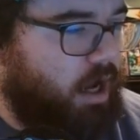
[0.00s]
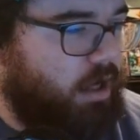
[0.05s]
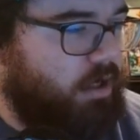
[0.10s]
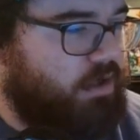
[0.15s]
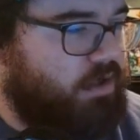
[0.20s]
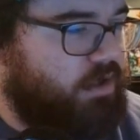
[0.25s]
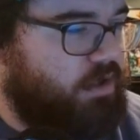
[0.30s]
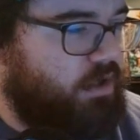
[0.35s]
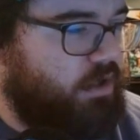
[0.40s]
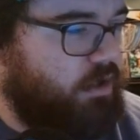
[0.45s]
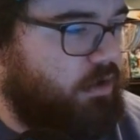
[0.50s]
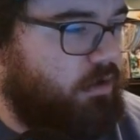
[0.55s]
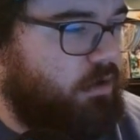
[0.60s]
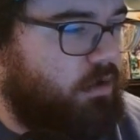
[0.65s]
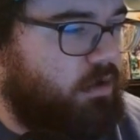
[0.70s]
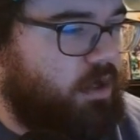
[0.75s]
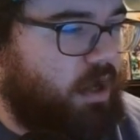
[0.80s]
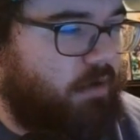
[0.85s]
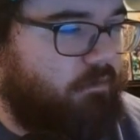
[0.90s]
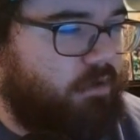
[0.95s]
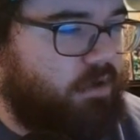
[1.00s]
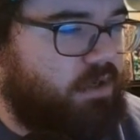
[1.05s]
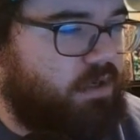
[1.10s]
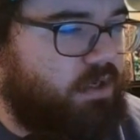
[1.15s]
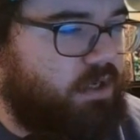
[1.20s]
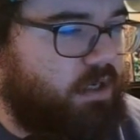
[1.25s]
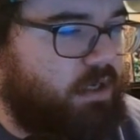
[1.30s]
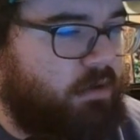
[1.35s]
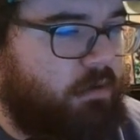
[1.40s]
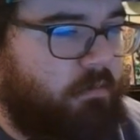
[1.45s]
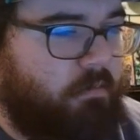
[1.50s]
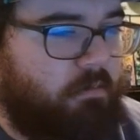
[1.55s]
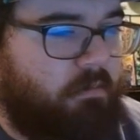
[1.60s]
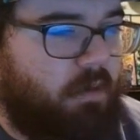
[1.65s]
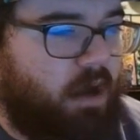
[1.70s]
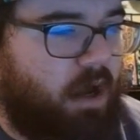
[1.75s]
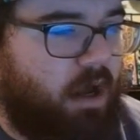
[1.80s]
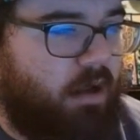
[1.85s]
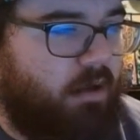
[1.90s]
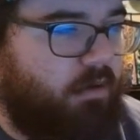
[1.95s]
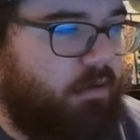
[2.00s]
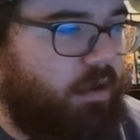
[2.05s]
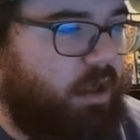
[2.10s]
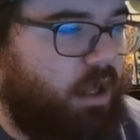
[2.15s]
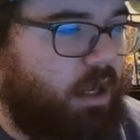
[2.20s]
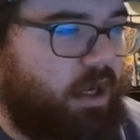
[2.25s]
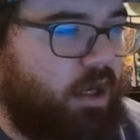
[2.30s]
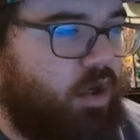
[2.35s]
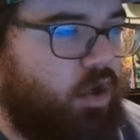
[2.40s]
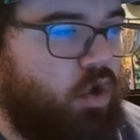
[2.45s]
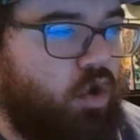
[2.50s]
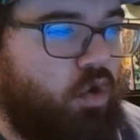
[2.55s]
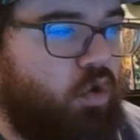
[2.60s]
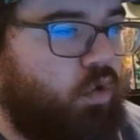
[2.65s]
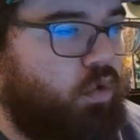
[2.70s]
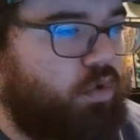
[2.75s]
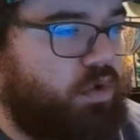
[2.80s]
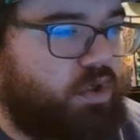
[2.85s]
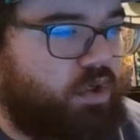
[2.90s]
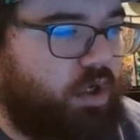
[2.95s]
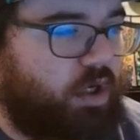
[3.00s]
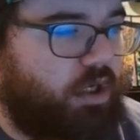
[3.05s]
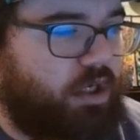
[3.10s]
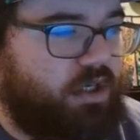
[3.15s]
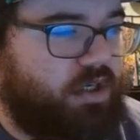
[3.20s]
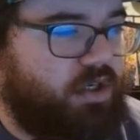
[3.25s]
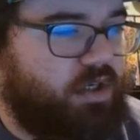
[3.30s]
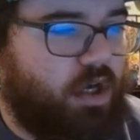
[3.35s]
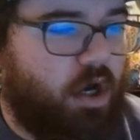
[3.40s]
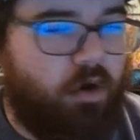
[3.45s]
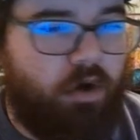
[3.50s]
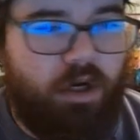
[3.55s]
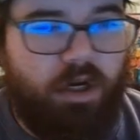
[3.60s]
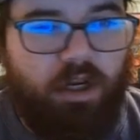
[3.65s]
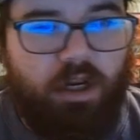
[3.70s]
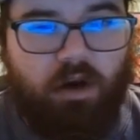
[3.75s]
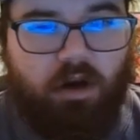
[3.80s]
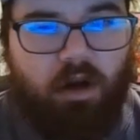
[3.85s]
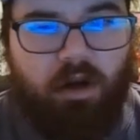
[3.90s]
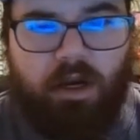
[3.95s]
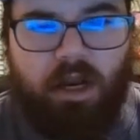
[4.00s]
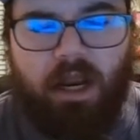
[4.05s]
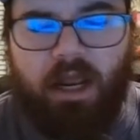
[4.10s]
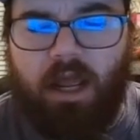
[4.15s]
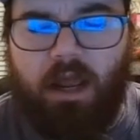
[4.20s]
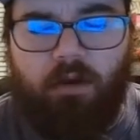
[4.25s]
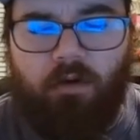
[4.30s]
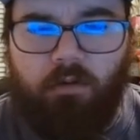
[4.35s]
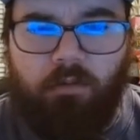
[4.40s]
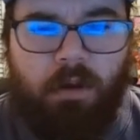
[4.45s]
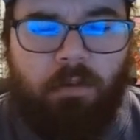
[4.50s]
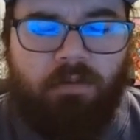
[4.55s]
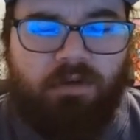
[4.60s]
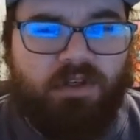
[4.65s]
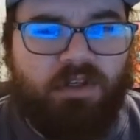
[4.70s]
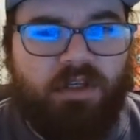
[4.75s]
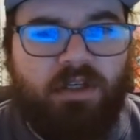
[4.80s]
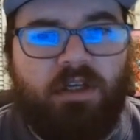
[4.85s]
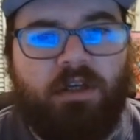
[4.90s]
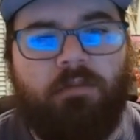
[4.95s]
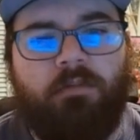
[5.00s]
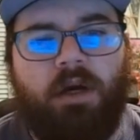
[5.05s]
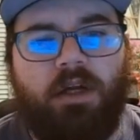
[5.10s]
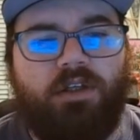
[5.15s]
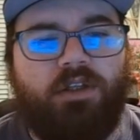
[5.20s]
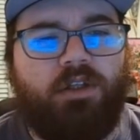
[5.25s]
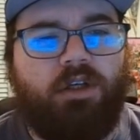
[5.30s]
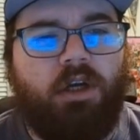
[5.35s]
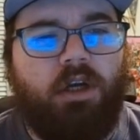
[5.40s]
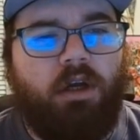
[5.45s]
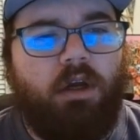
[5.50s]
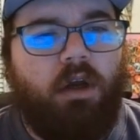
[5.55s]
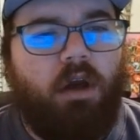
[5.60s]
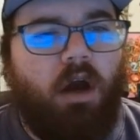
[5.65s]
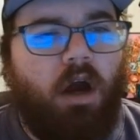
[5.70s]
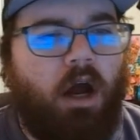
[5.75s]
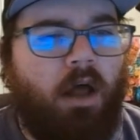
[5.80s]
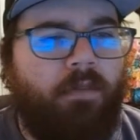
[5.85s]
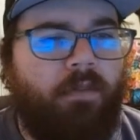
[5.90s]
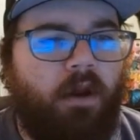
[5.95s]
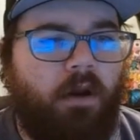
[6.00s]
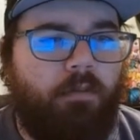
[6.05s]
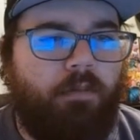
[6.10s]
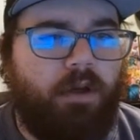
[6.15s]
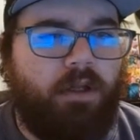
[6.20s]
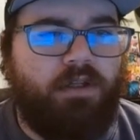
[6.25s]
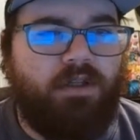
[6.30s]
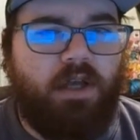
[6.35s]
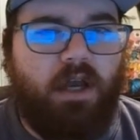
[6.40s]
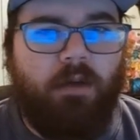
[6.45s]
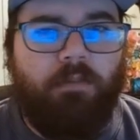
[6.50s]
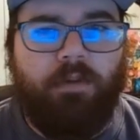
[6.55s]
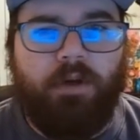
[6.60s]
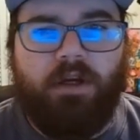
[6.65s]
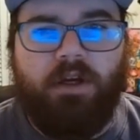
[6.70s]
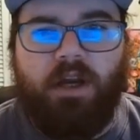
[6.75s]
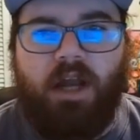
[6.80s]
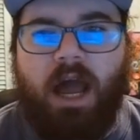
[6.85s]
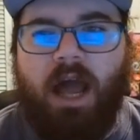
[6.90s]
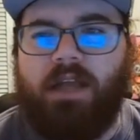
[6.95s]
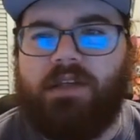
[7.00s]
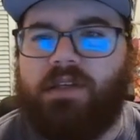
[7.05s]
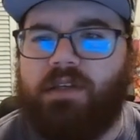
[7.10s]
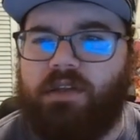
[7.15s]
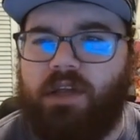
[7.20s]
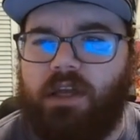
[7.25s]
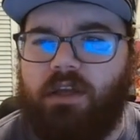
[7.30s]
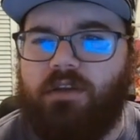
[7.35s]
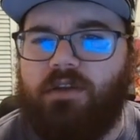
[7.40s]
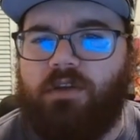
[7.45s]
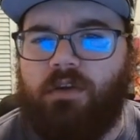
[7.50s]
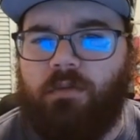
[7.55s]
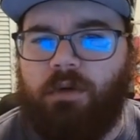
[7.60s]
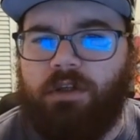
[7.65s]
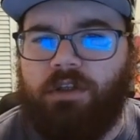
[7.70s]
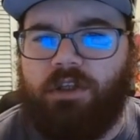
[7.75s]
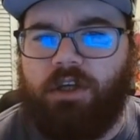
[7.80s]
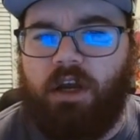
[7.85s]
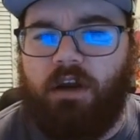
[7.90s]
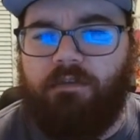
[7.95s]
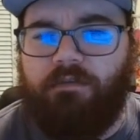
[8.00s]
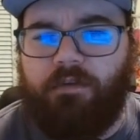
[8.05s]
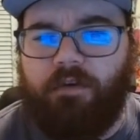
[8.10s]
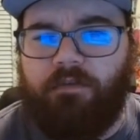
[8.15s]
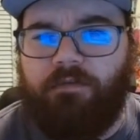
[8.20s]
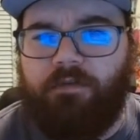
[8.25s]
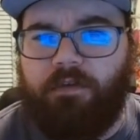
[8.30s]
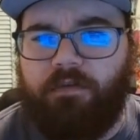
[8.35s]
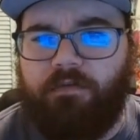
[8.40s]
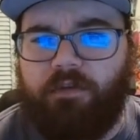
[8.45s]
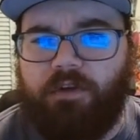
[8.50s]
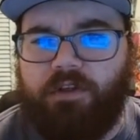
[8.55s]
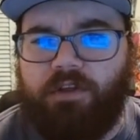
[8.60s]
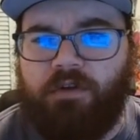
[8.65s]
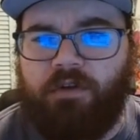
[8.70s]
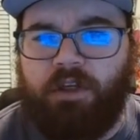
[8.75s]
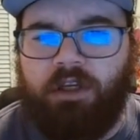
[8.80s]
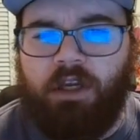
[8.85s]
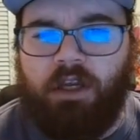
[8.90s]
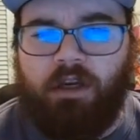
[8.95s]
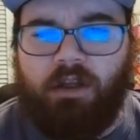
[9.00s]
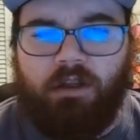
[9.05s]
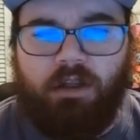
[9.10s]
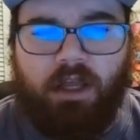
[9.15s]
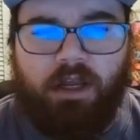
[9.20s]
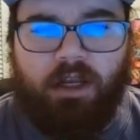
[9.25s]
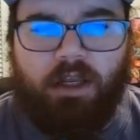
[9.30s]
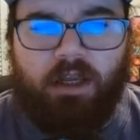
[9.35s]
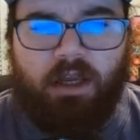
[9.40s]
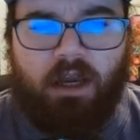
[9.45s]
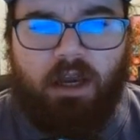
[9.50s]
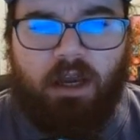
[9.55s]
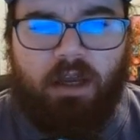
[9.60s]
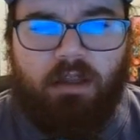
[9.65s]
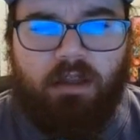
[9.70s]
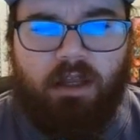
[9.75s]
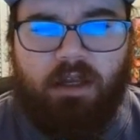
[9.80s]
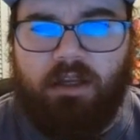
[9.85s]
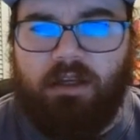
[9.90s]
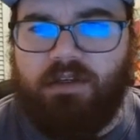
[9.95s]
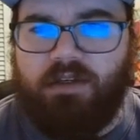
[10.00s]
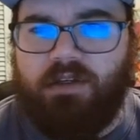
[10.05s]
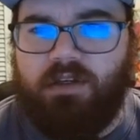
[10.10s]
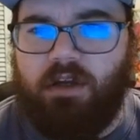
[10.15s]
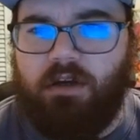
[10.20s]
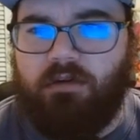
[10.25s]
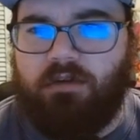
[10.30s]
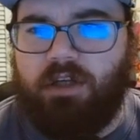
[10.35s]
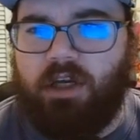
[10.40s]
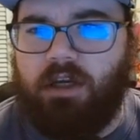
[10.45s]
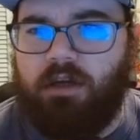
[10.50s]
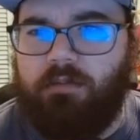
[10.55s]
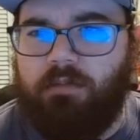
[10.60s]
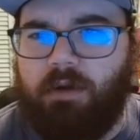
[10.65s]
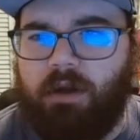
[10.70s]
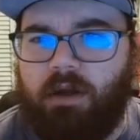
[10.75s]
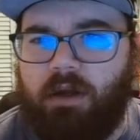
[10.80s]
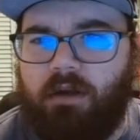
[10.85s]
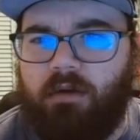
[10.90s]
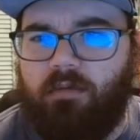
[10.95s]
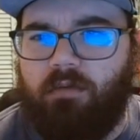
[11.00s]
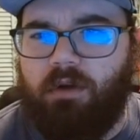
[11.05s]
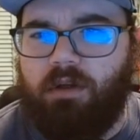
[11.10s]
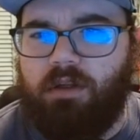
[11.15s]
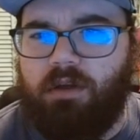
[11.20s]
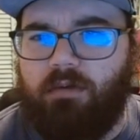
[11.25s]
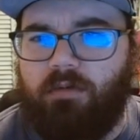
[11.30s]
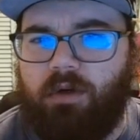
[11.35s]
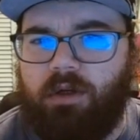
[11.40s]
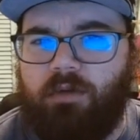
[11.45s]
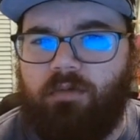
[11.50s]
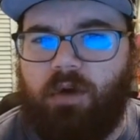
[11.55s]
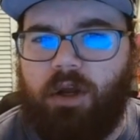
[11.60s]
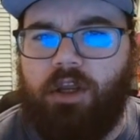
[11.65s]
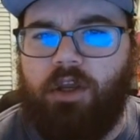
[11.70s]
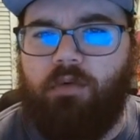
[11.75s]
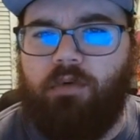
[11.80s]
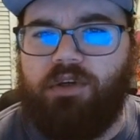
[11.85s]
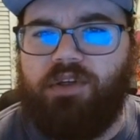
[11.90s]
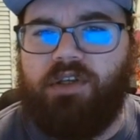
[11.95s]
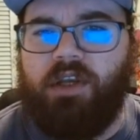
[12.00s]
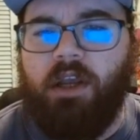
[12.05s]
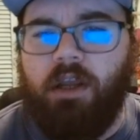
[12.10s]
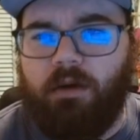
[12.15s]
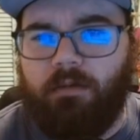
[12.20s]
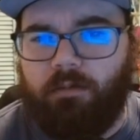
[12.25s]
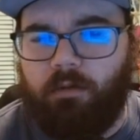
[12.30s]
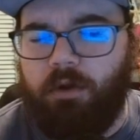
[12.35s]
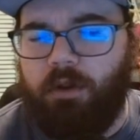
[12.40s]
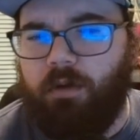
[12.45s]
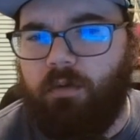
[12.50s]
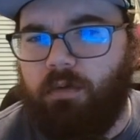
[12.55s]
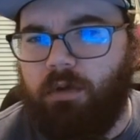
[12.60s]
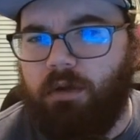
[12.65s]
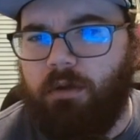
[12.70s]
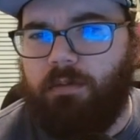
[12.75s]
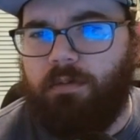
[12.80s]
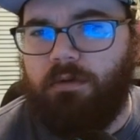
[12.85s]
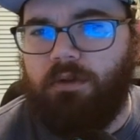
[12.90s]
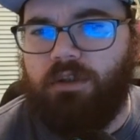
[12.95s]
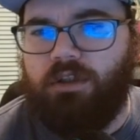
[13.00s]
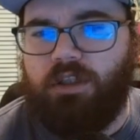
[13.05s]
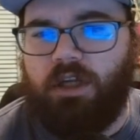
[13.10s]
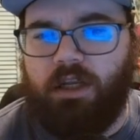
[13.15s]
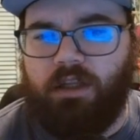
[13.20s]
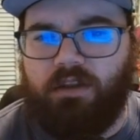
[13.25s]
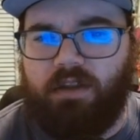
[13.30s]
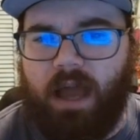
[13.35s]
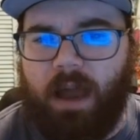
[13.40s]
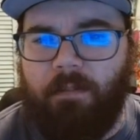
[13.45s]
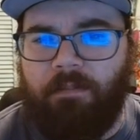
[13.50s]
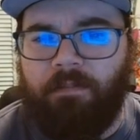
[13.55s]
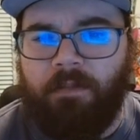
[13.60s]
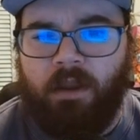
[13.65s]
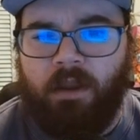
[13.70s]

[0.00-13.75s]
still haven't seen any news, or at least noted here. And I don't remember seeing much on there. But good eyes, and thank you so much for tuning in and letting us know, Jacob, what you were seeing. Really, really appreciate that.